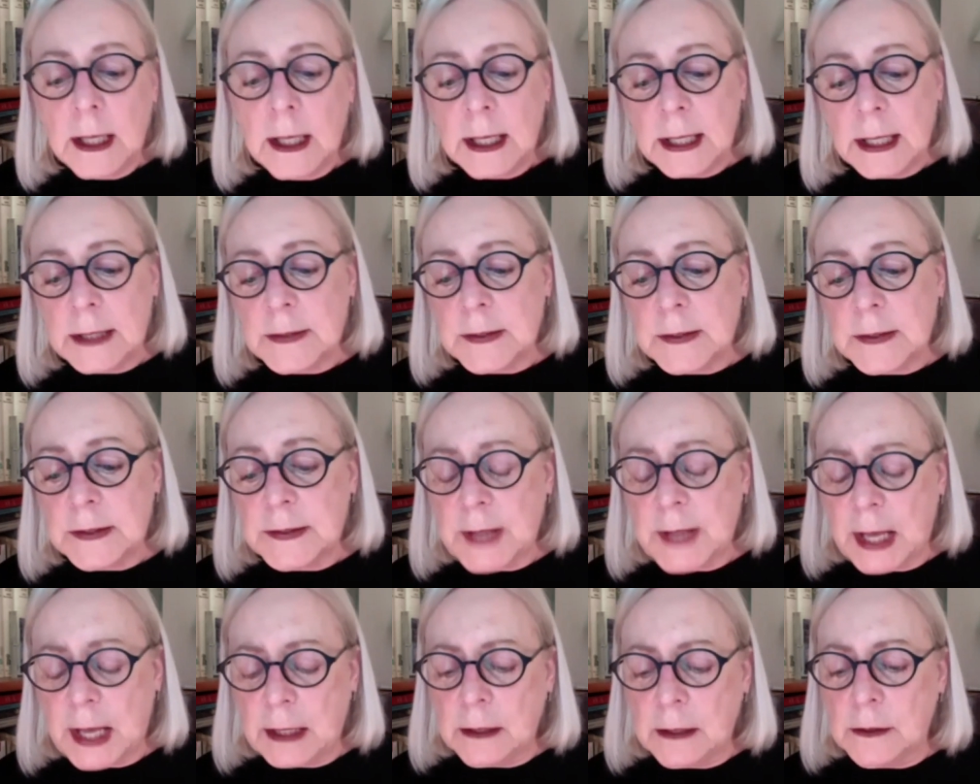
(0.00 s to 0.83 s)
is the
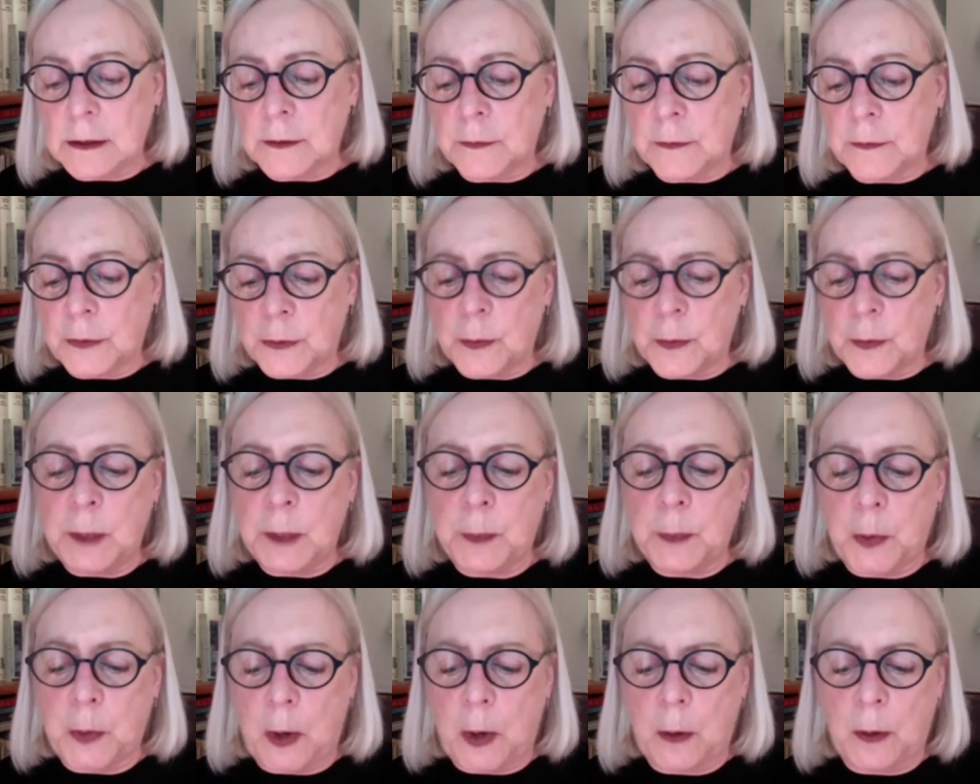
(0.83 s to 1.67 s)
second of 3
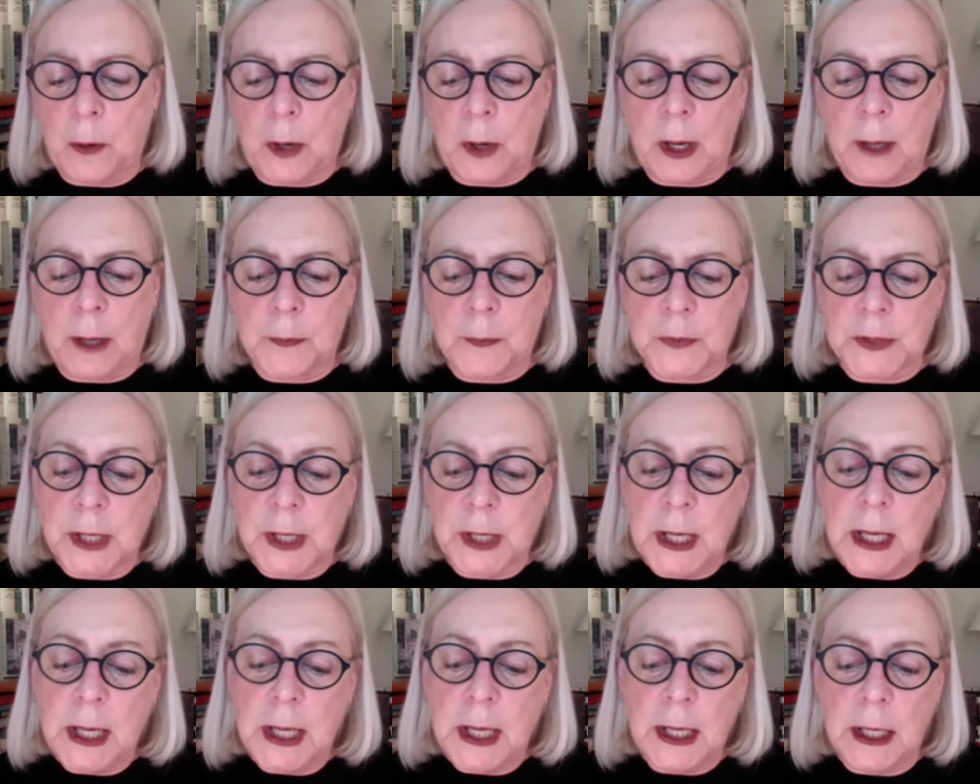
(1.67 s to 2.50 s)
programs
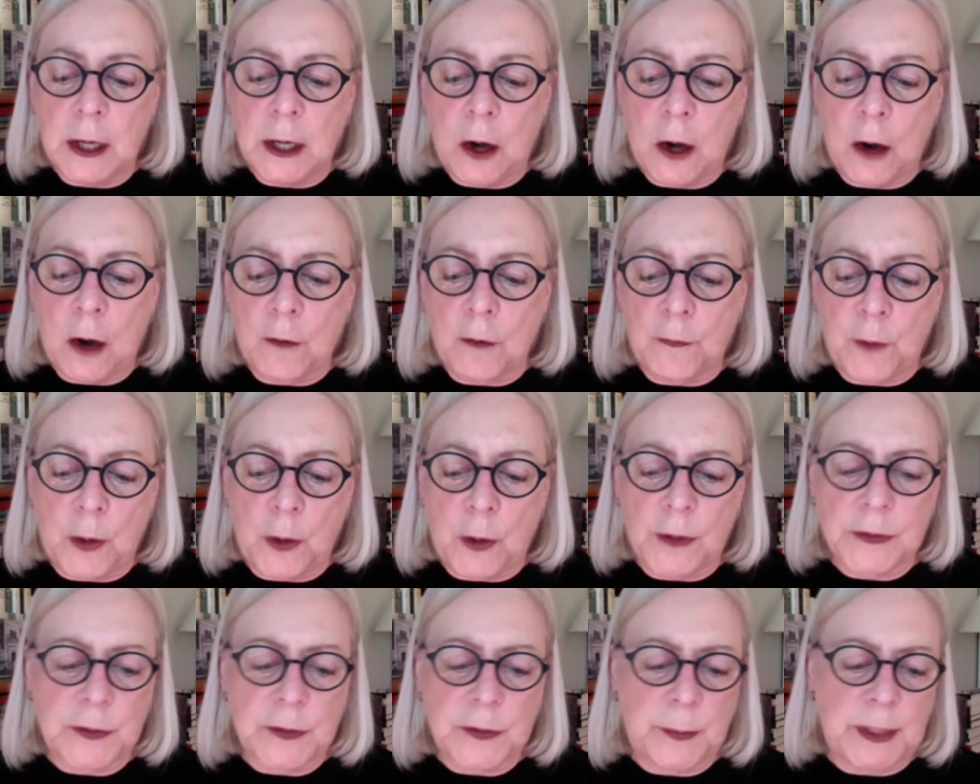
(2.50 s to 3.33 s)
in our
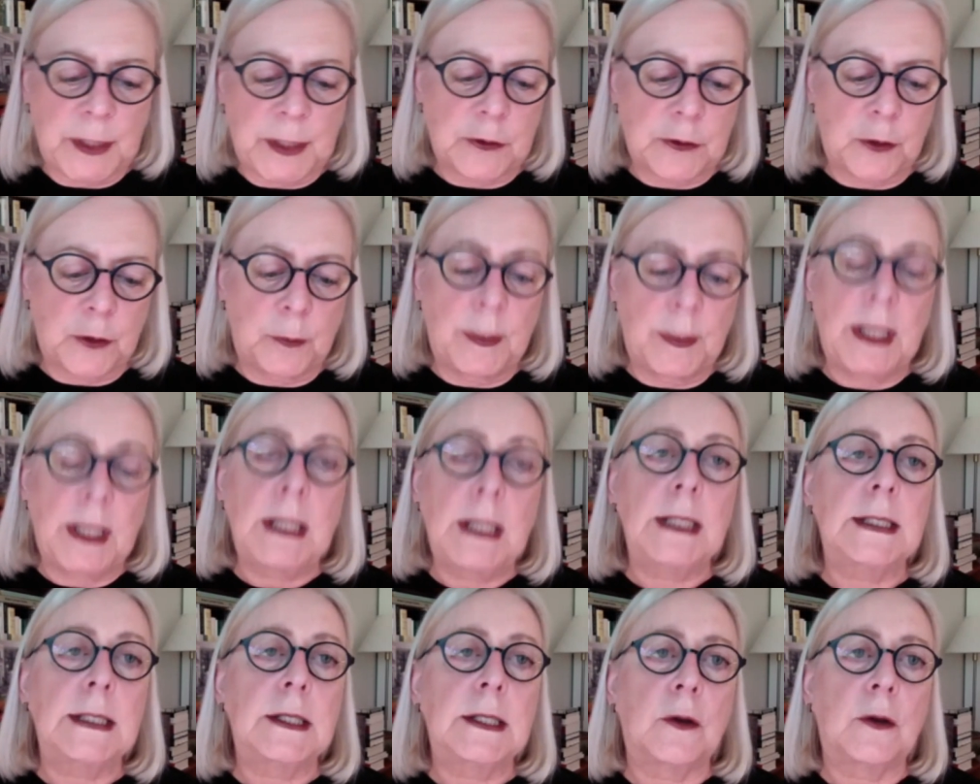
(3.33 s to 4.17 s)
fall semester
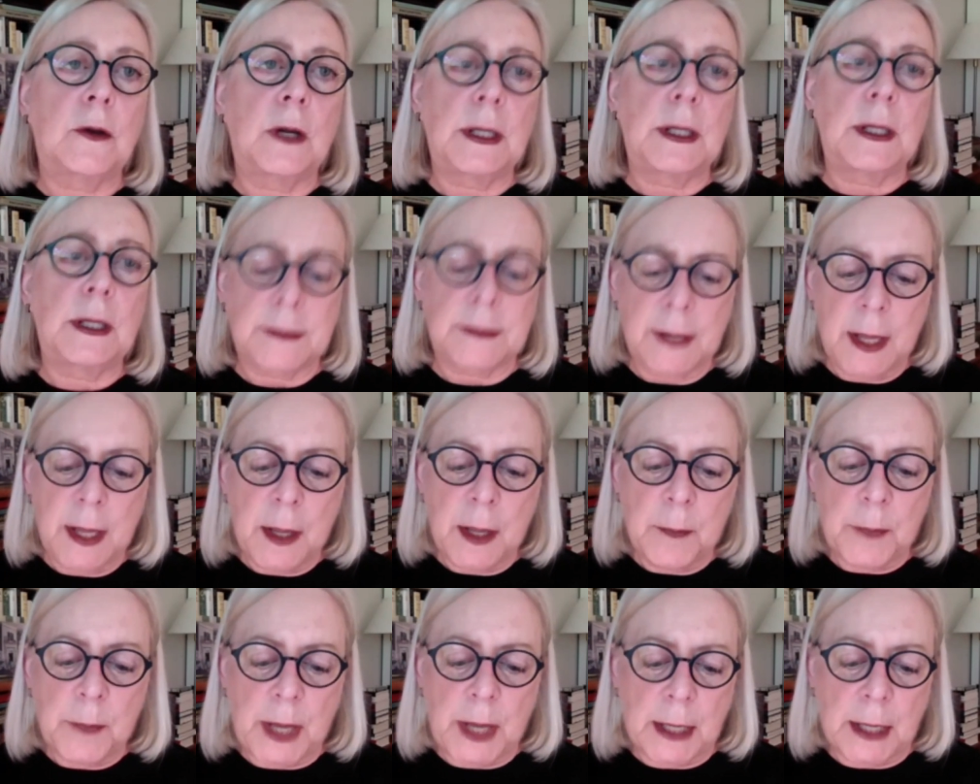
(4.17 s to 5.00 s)
mini-series,
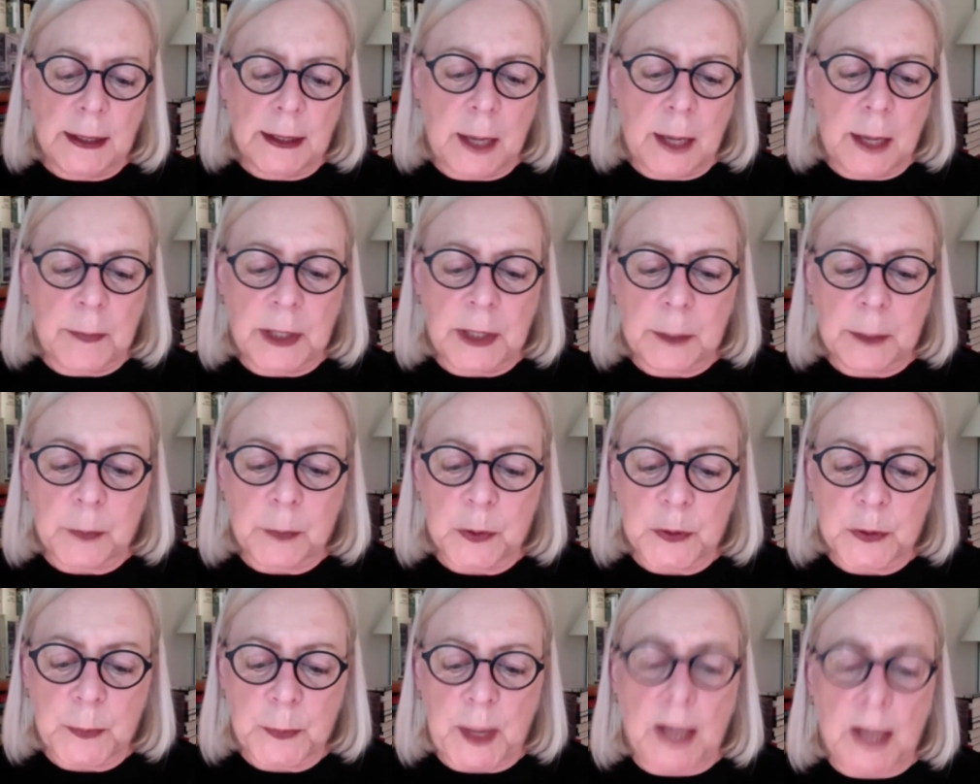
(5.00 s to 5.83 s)
Pandemic
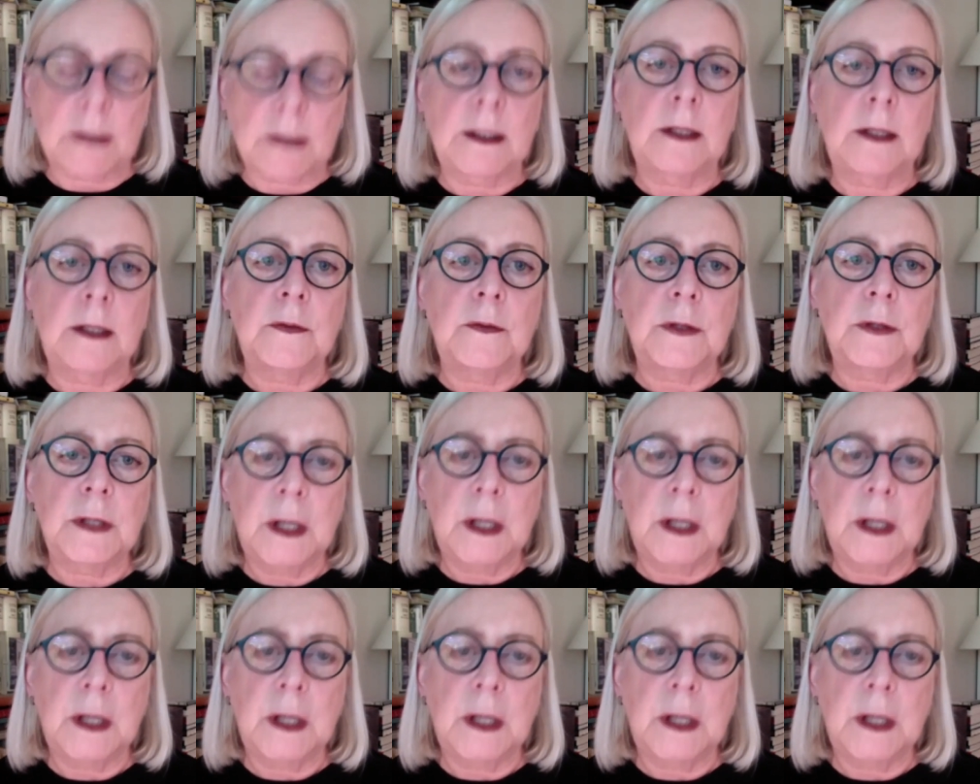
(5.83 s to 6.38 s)
Perspectives